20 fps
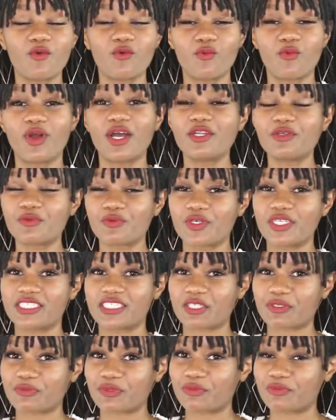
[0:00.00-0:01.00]
One
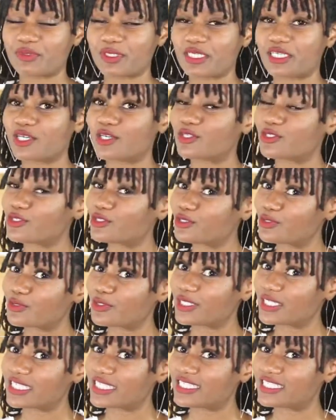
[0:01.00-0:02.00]
reason would be
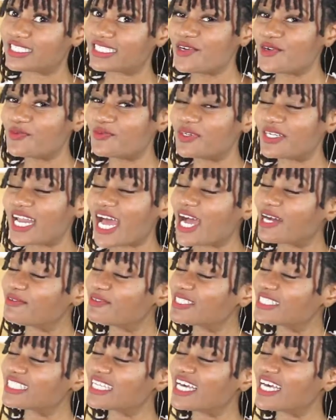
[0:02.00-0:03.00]
sorting. When I
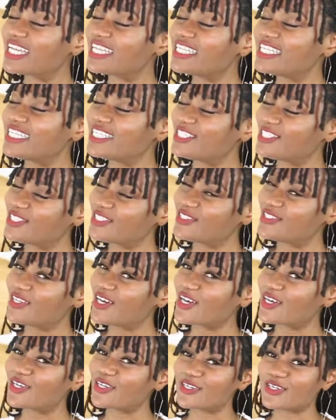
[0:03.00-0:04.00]
was a
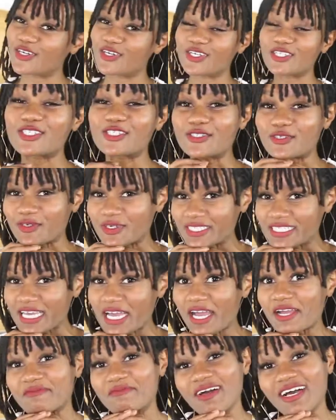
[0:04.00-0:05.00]
little girl, story
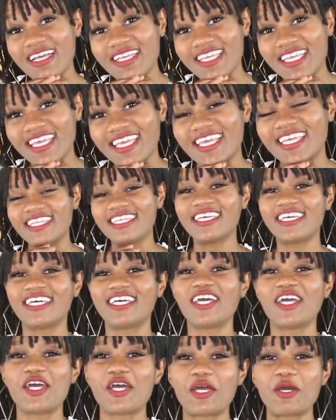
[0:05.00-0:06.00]
time again,
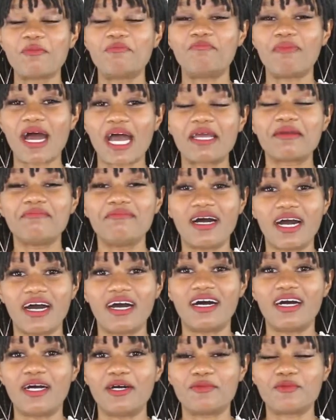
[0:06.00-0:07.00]
my
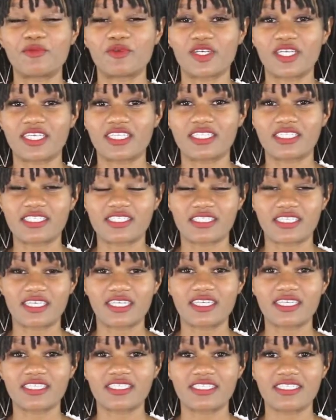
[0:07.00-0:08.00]
mom would
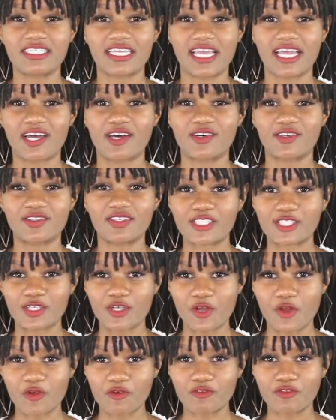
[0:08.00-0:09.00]
sit us down to
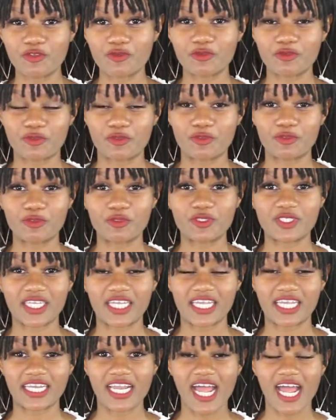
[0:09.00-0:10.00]
go over the rules,
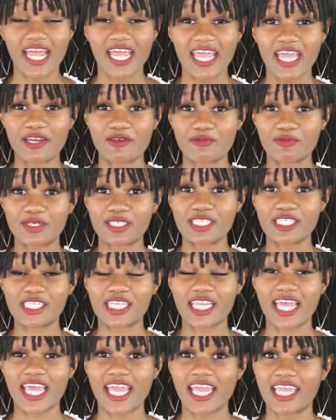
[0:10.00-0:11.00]
and I had reached
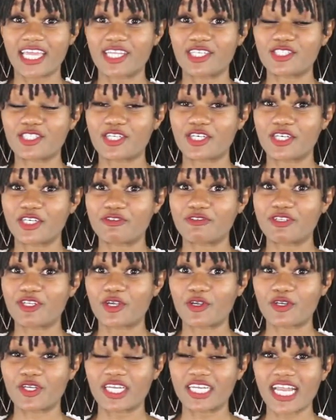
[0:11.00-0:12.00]
the age of
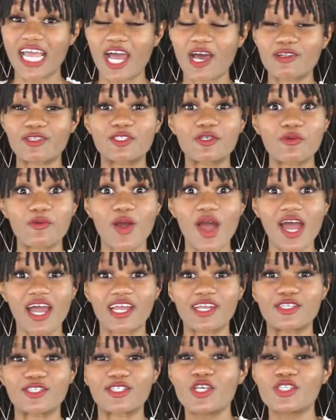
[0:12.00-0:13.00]
learning how to
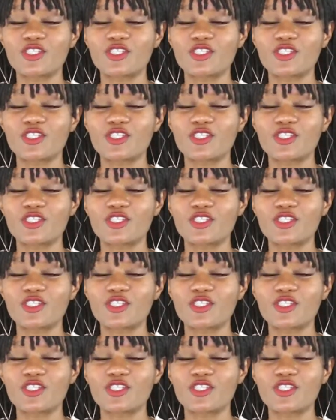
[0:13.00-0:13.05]
wash.